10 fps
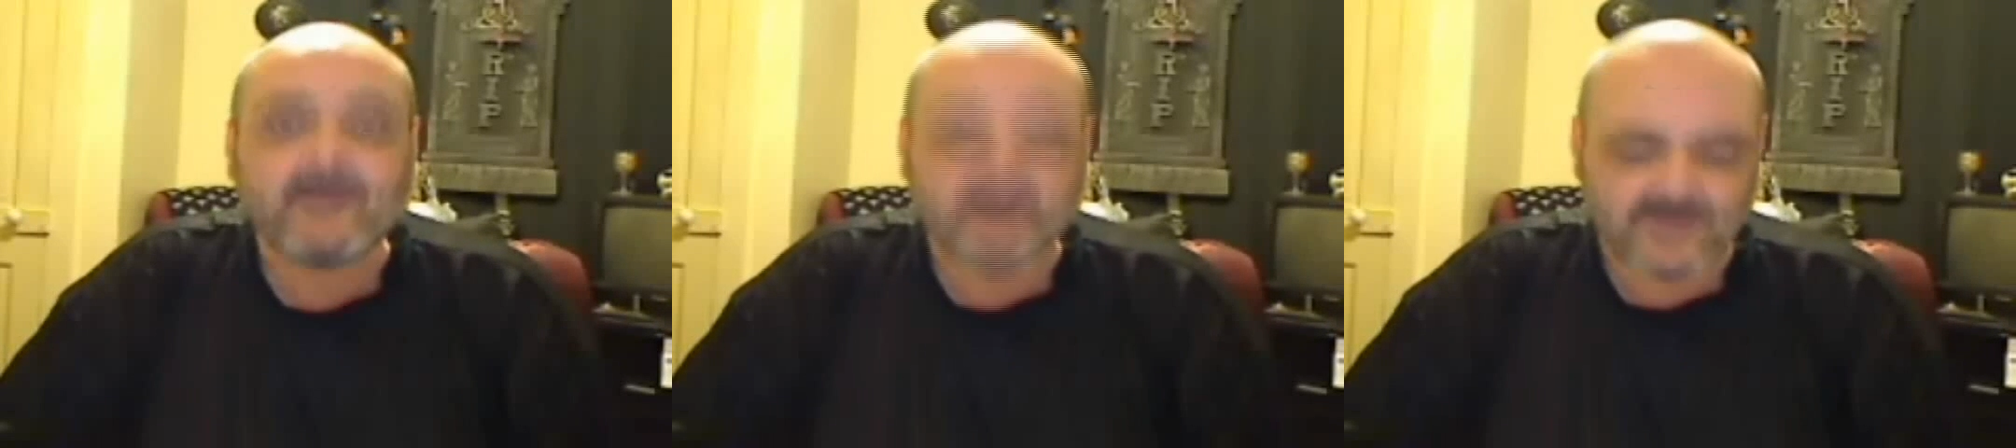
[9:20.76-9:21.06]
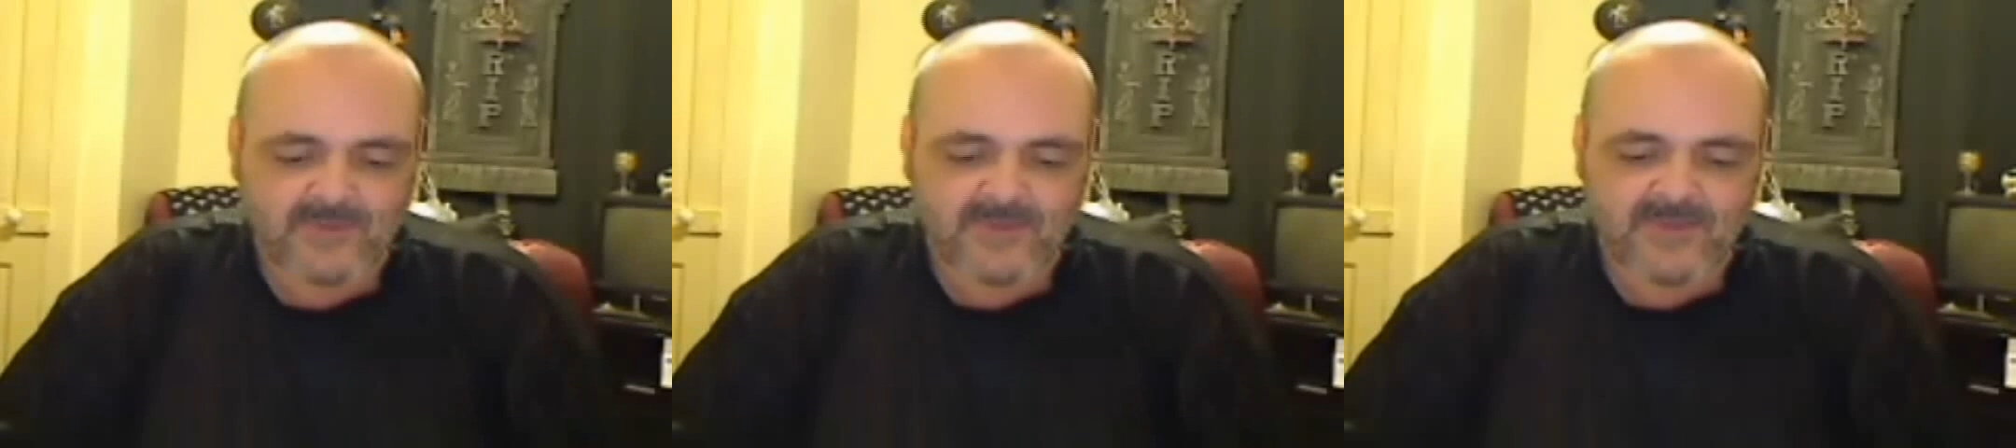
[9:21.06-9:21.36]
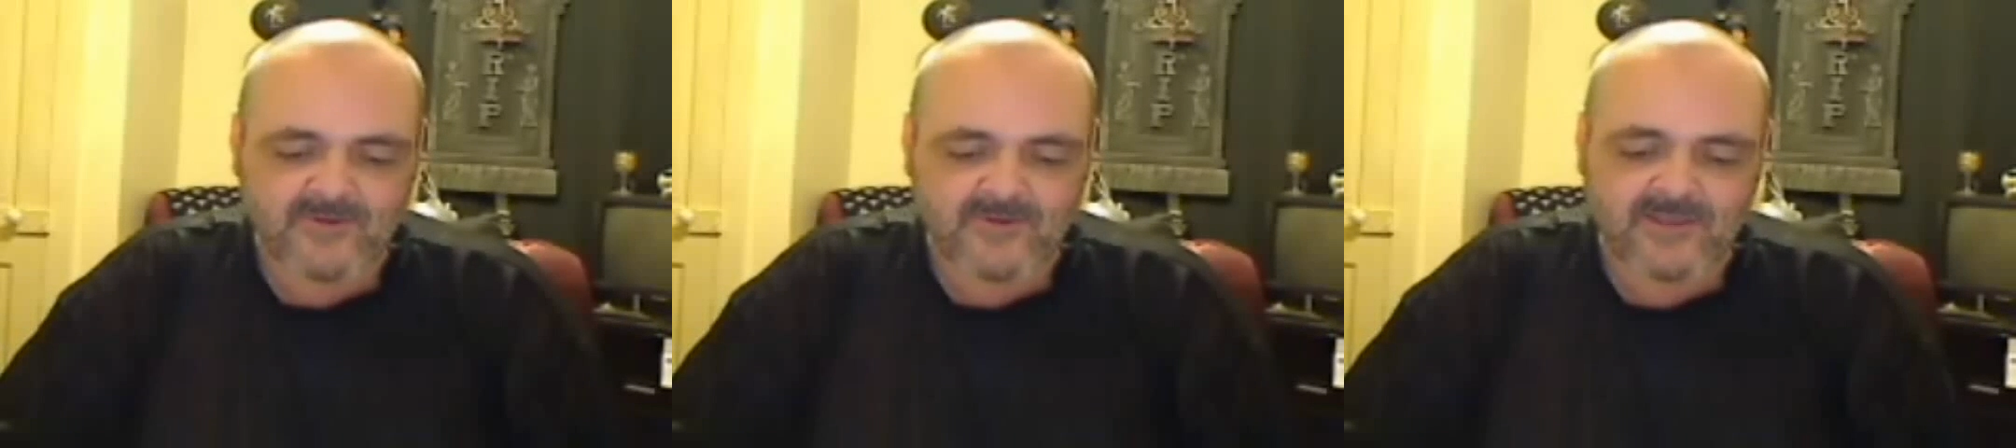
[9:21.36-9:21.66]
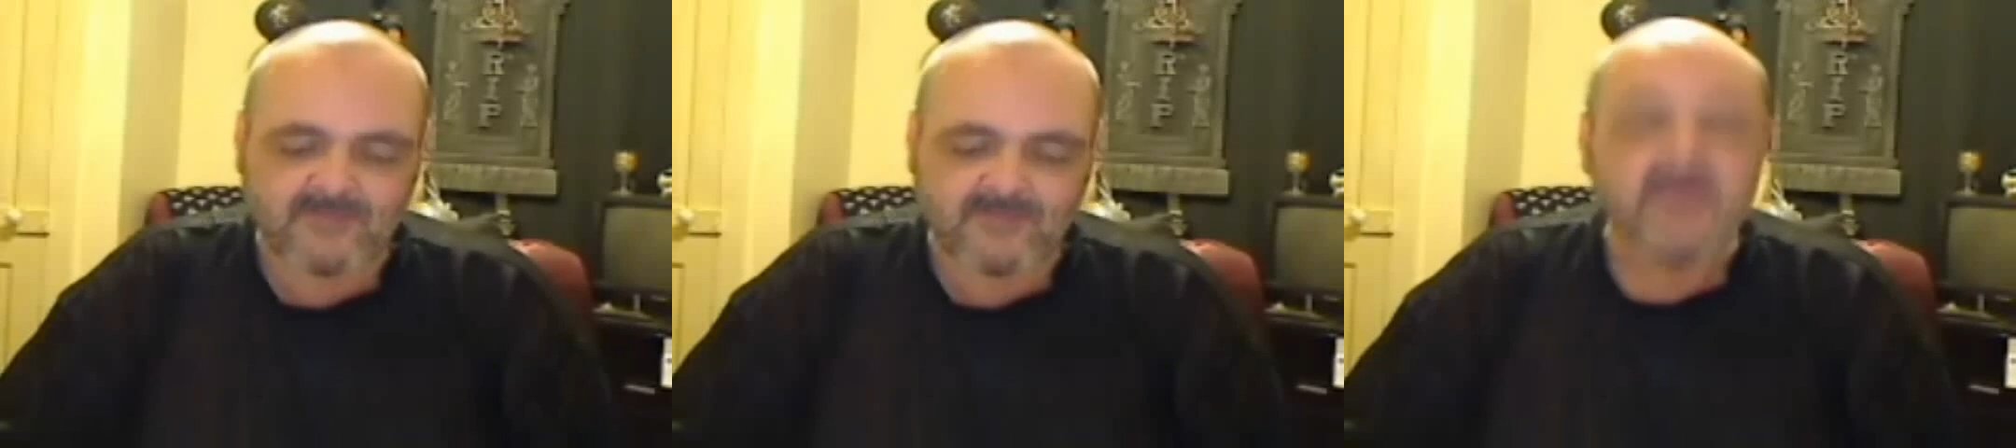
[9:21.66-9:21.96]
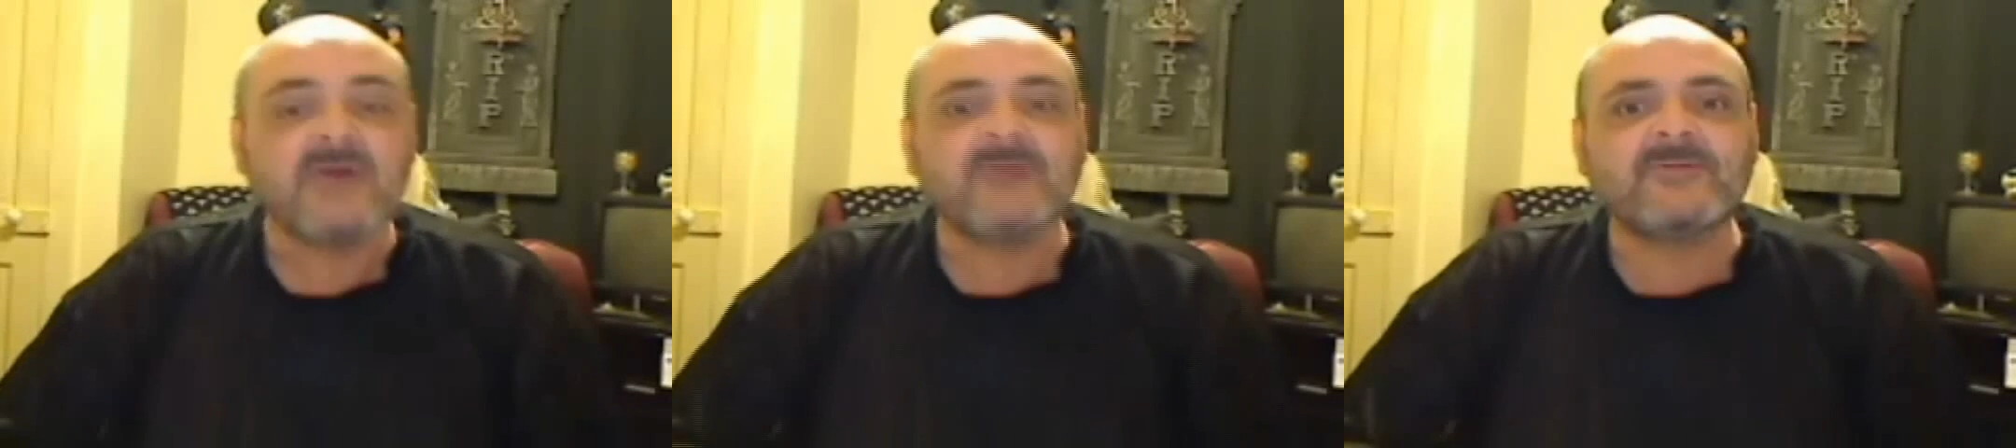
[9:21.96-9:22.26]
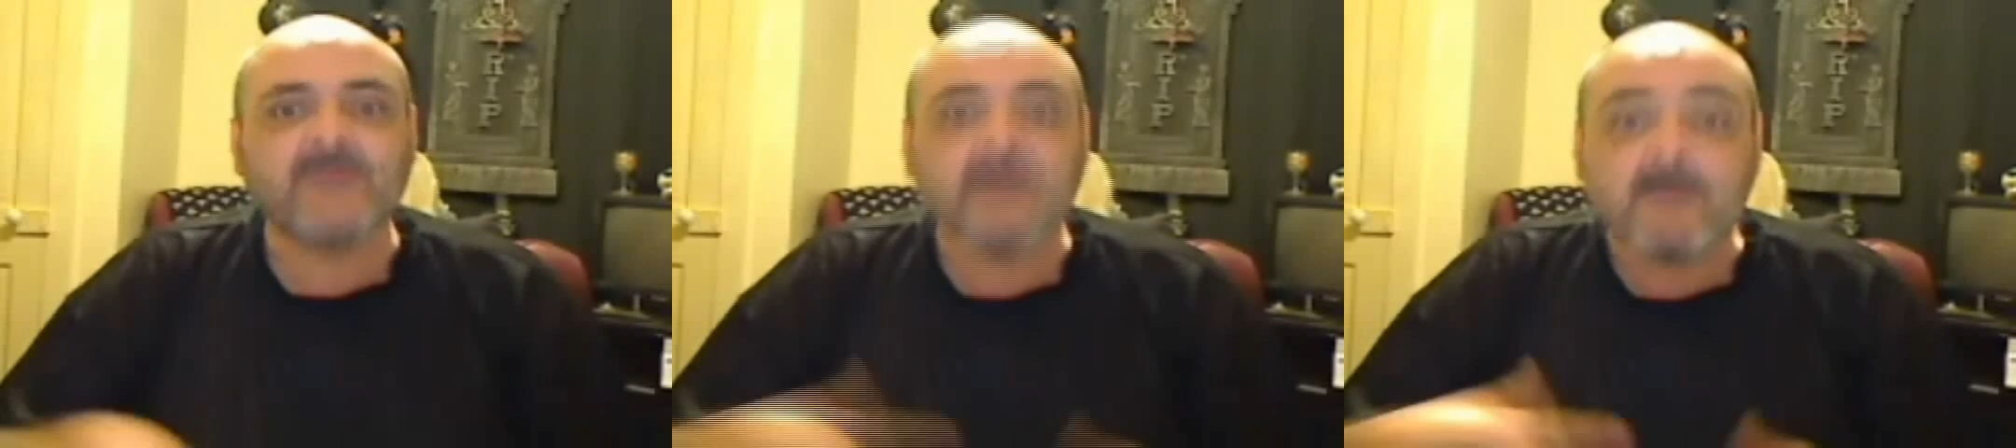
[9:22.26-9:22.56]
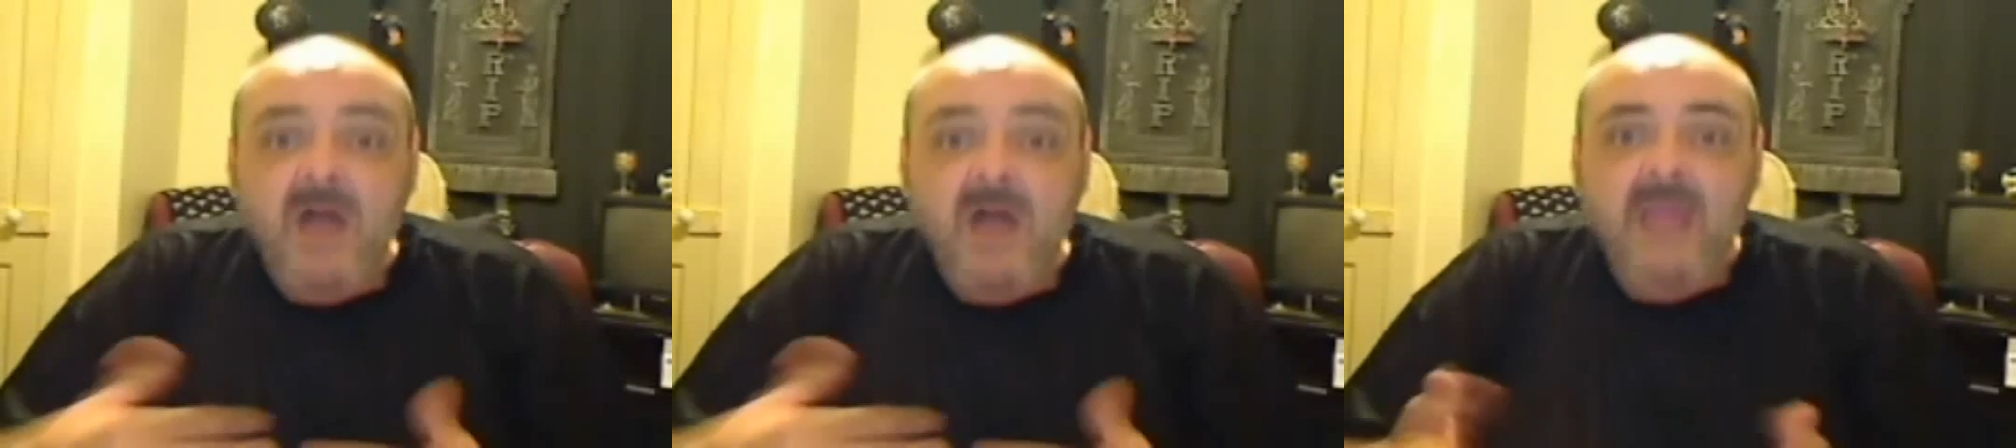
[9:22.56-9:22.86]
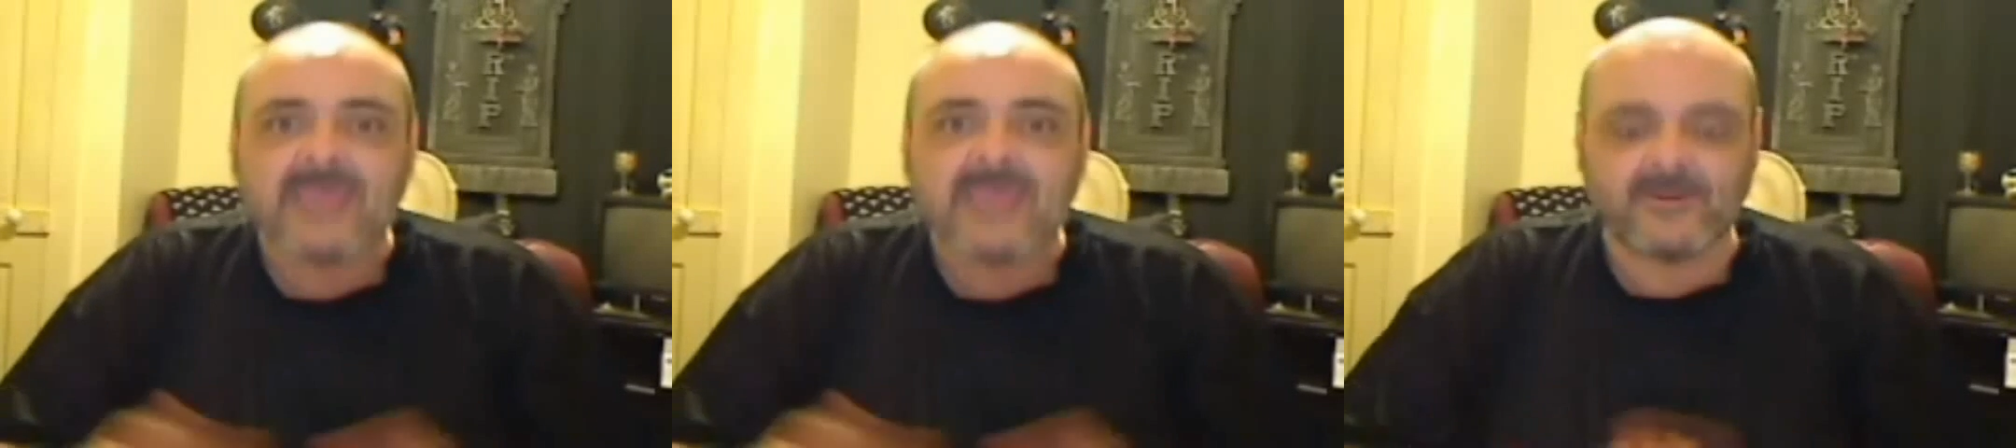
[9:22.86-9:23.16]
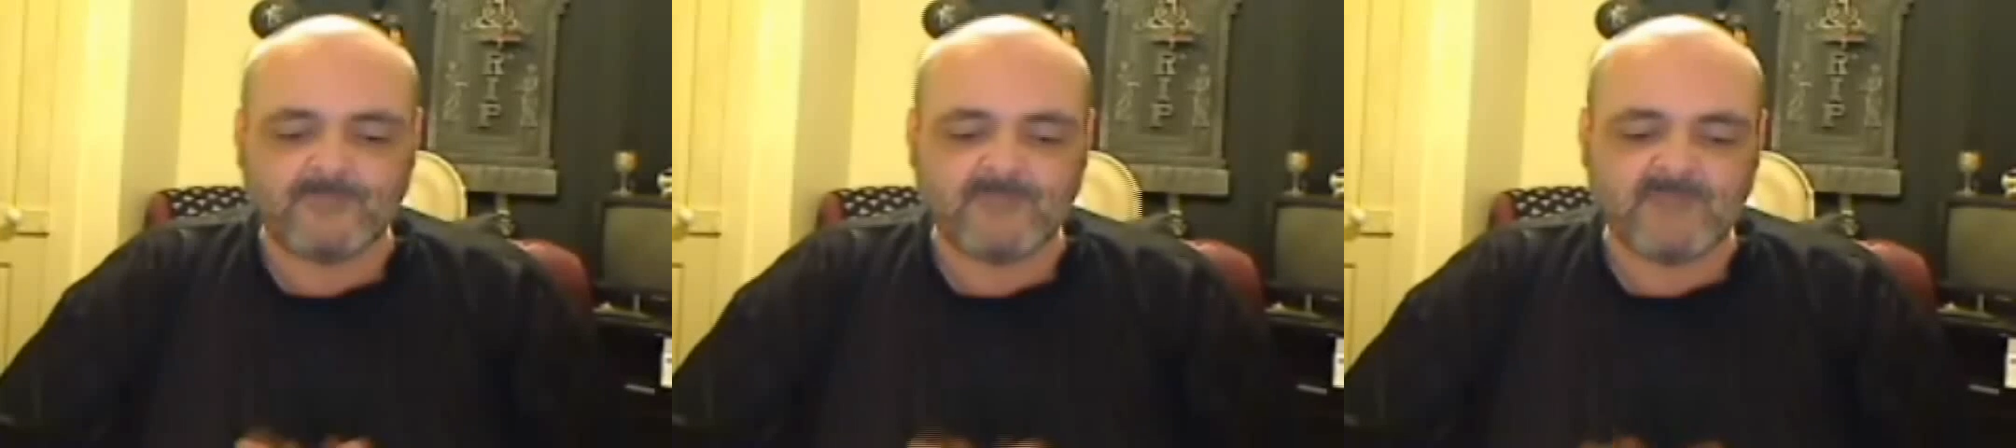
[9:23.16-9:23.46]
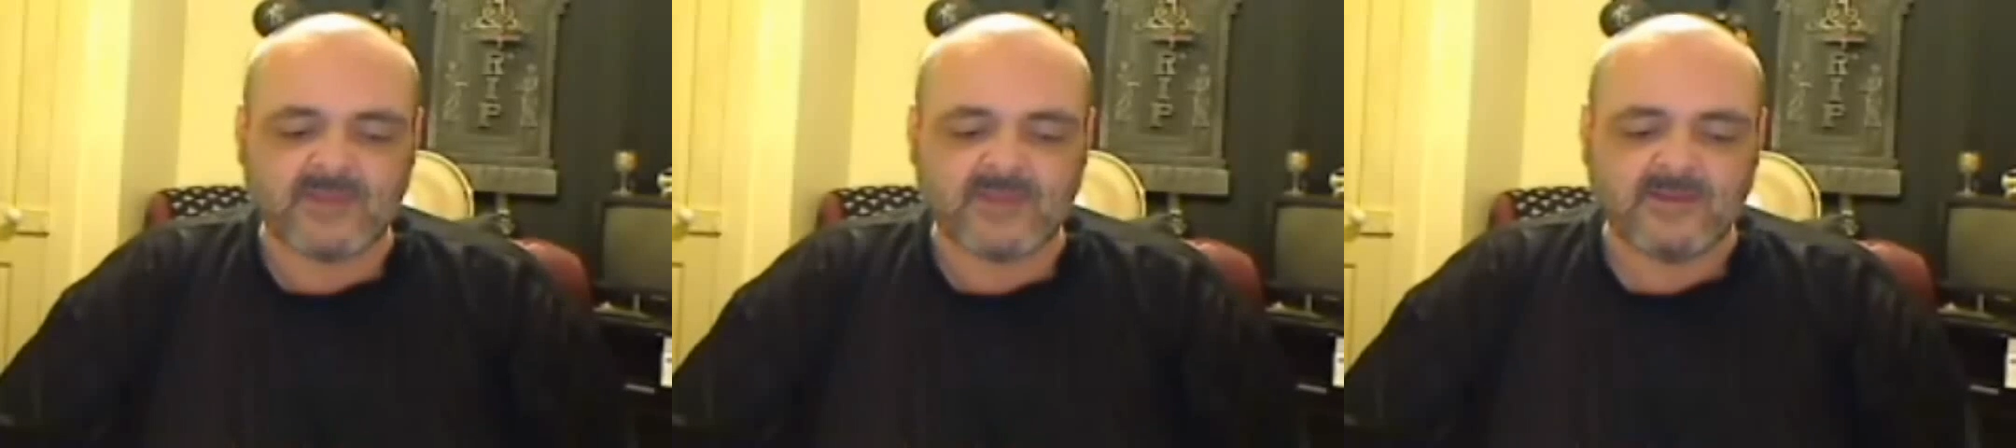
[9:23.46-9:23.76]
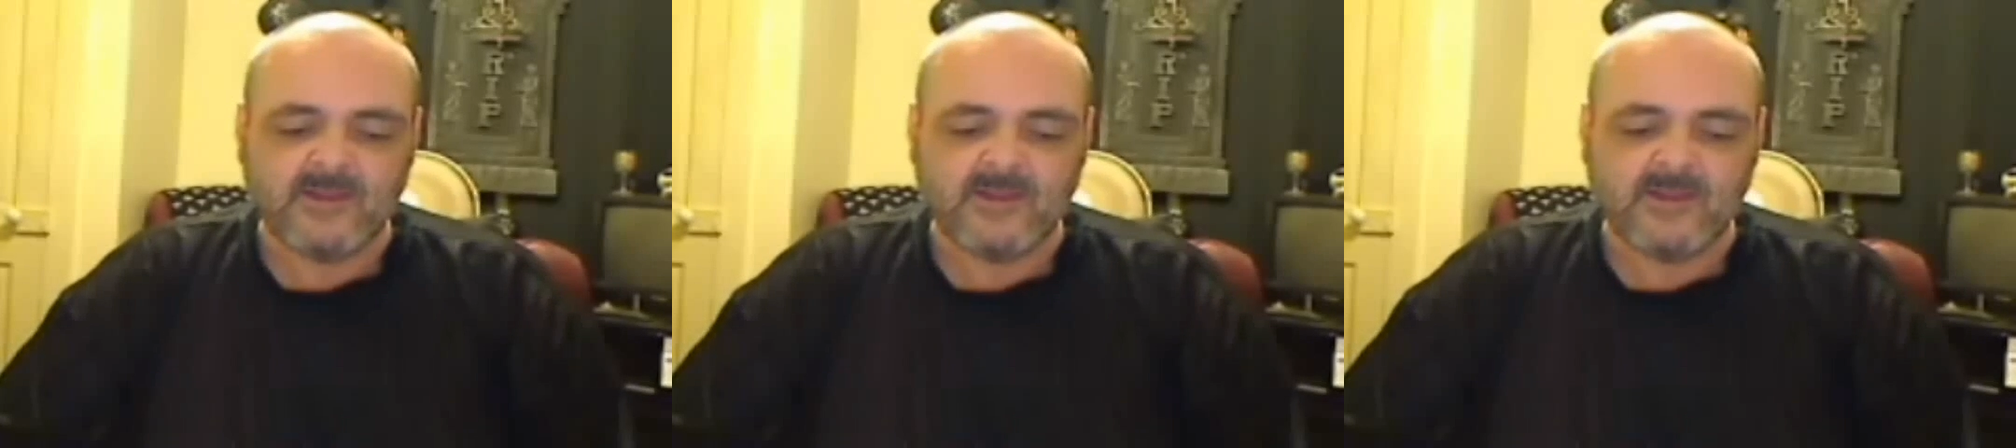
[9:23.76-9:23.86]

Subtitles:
hear him semi-admit